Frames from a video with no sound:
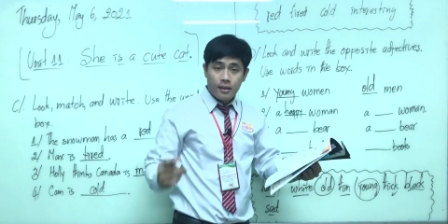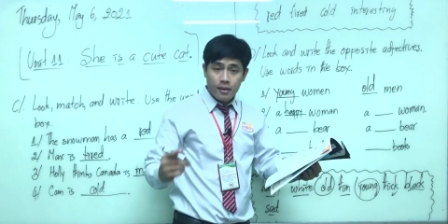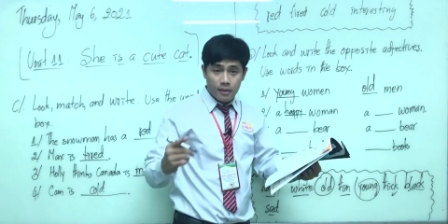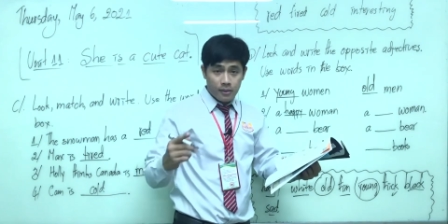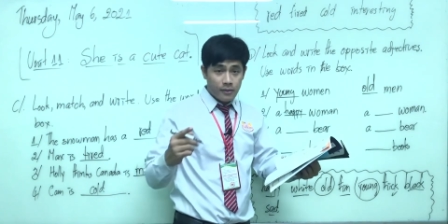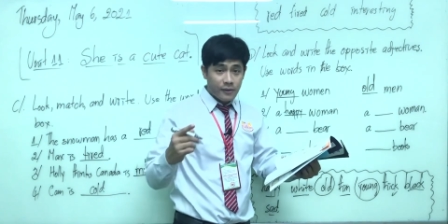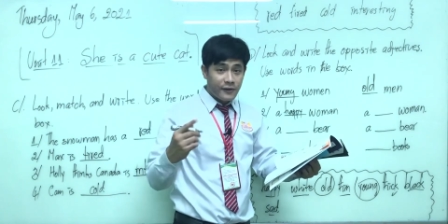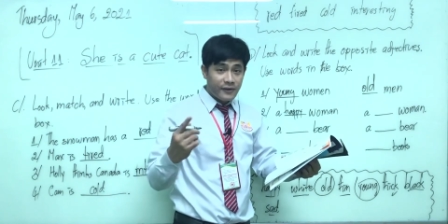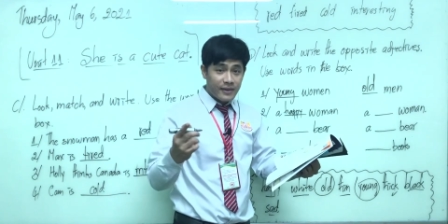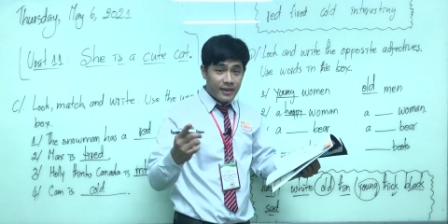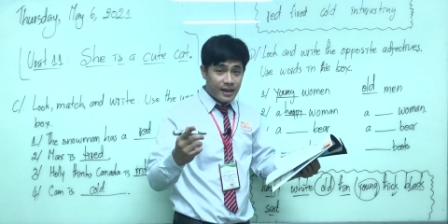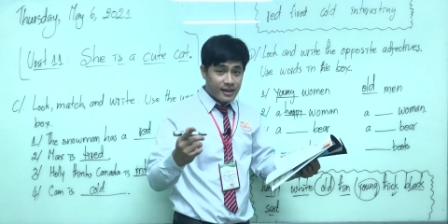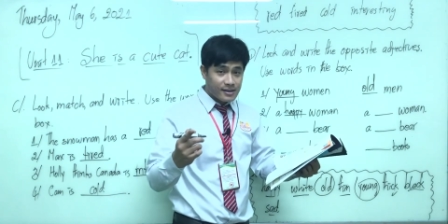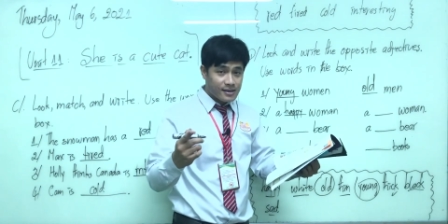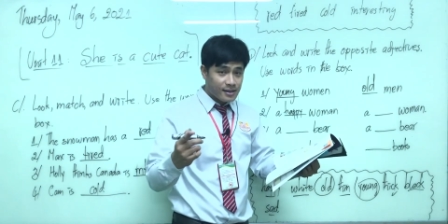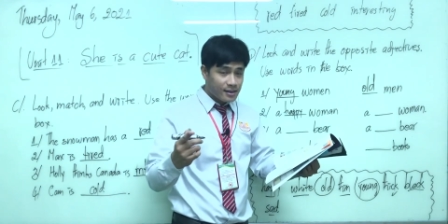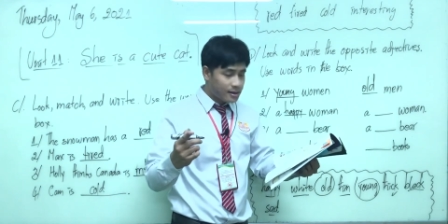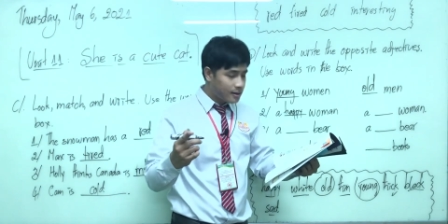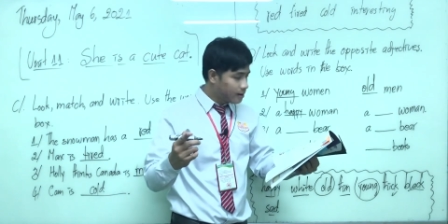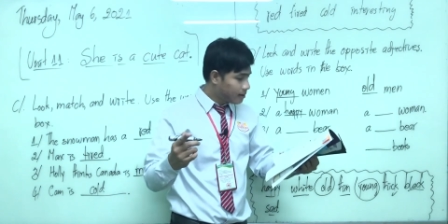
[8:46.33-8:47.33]
the next
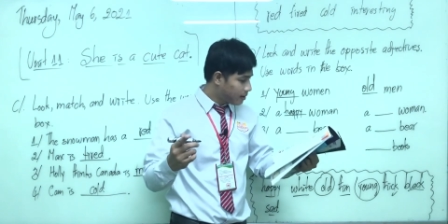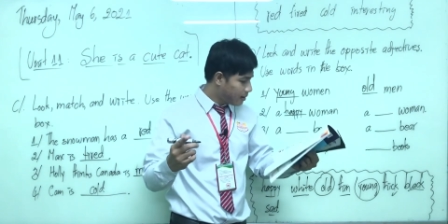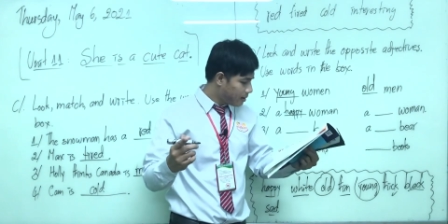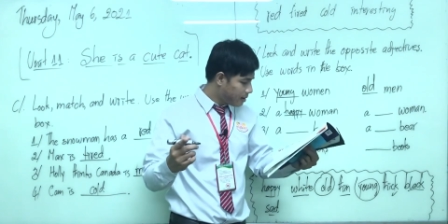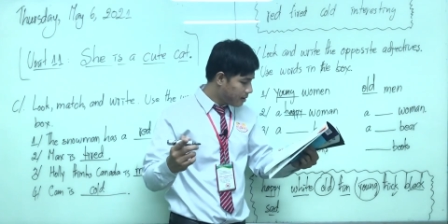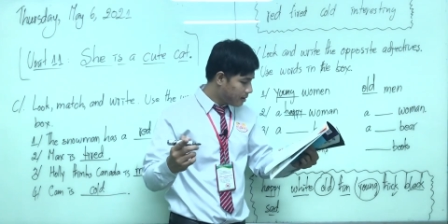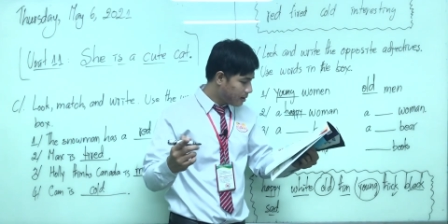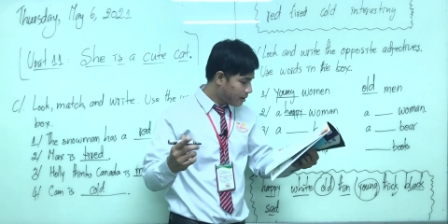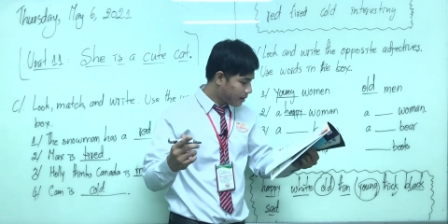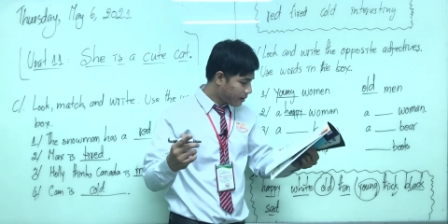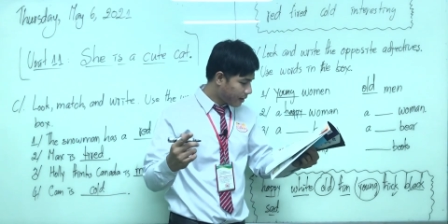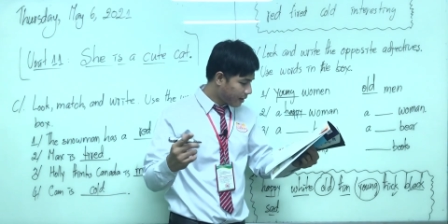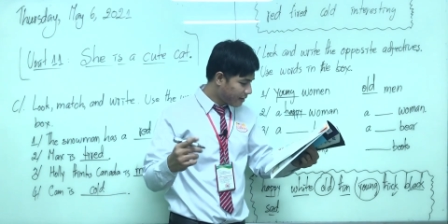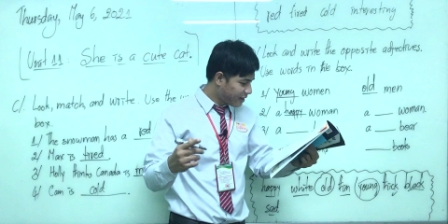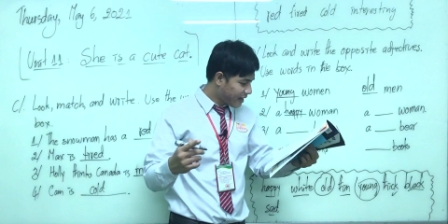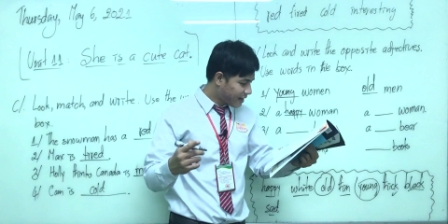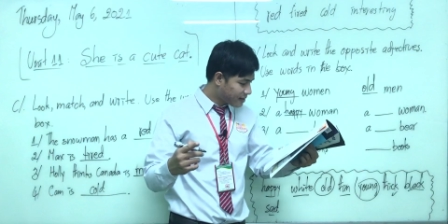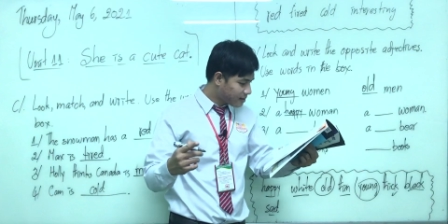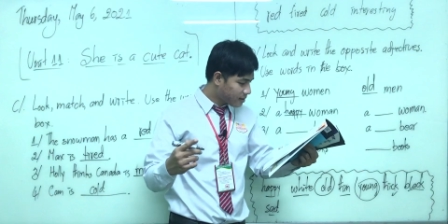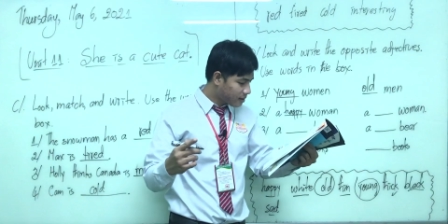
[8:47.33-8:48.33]
girl. Okay,
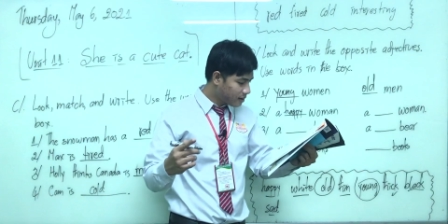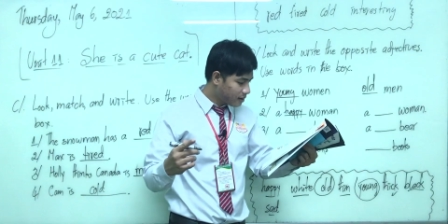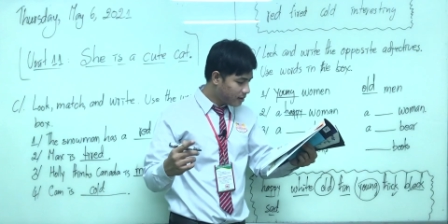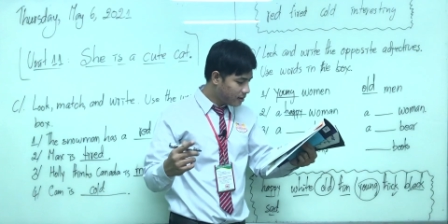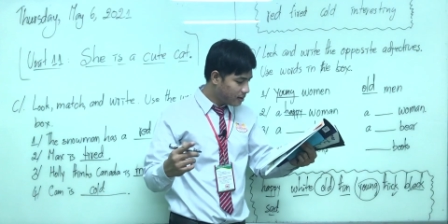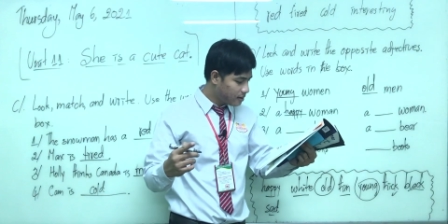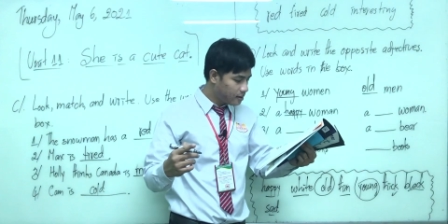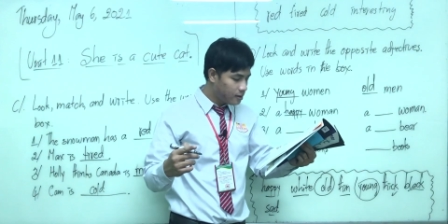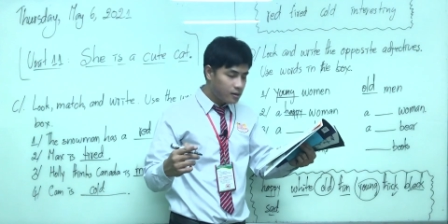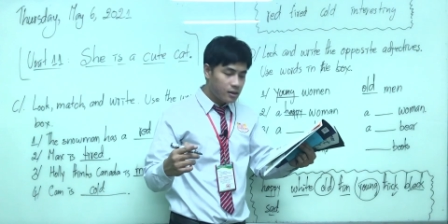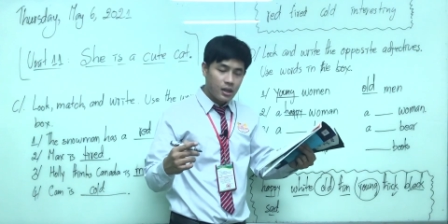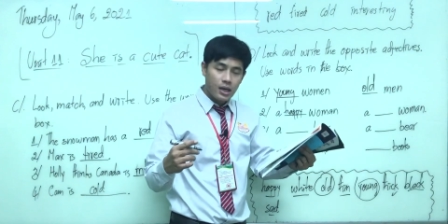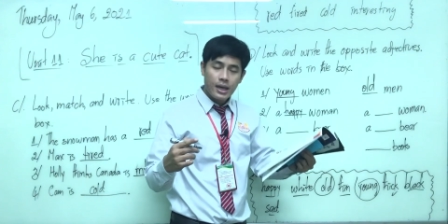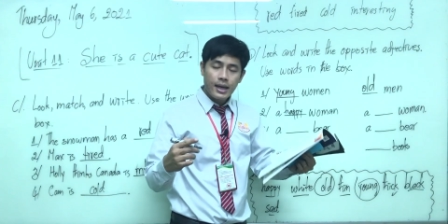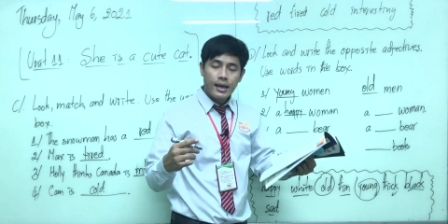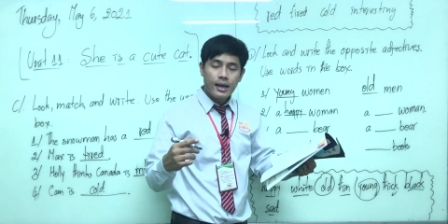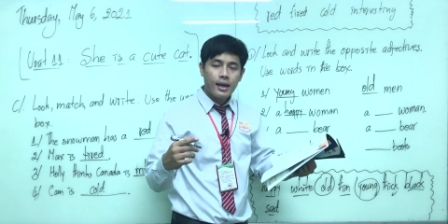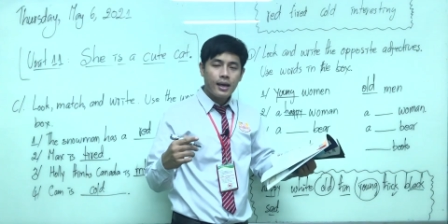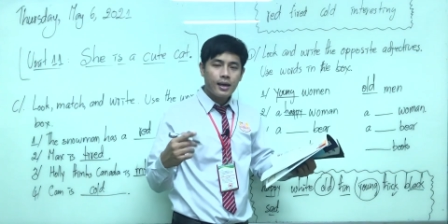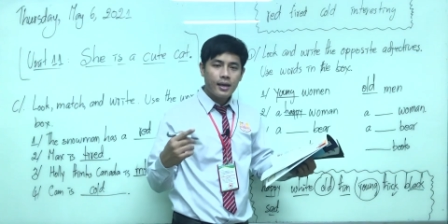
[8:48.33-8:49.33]
next girl.
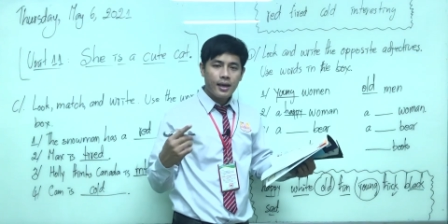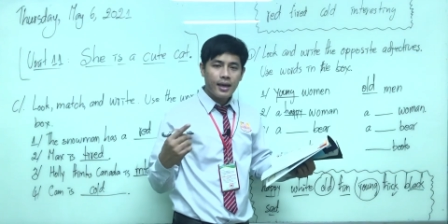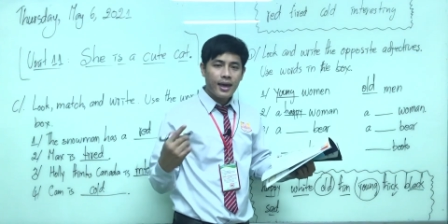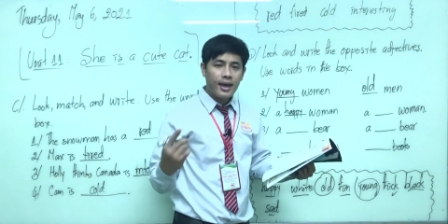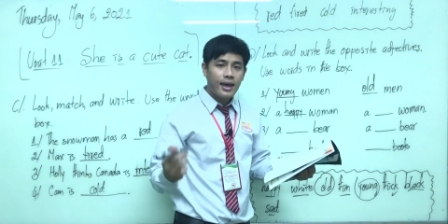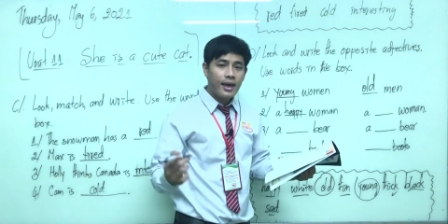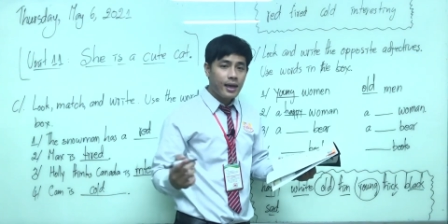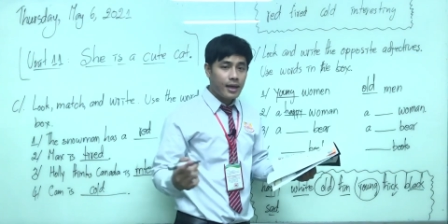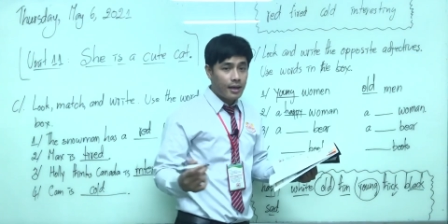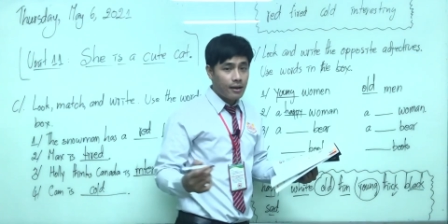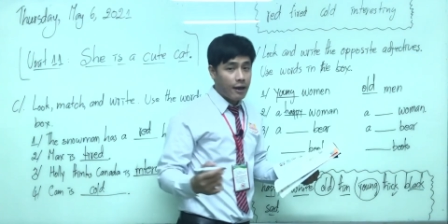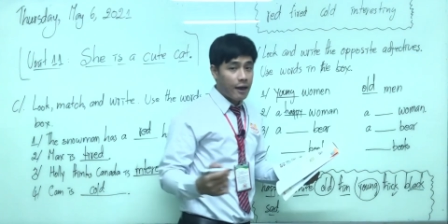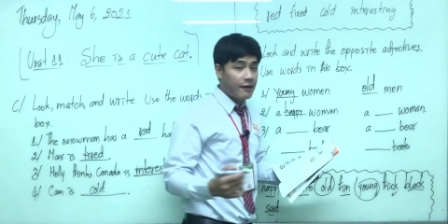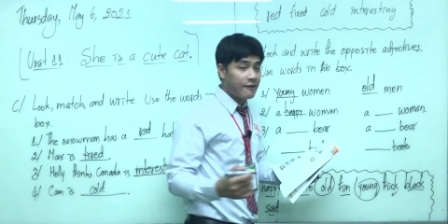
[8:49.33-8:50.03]
A is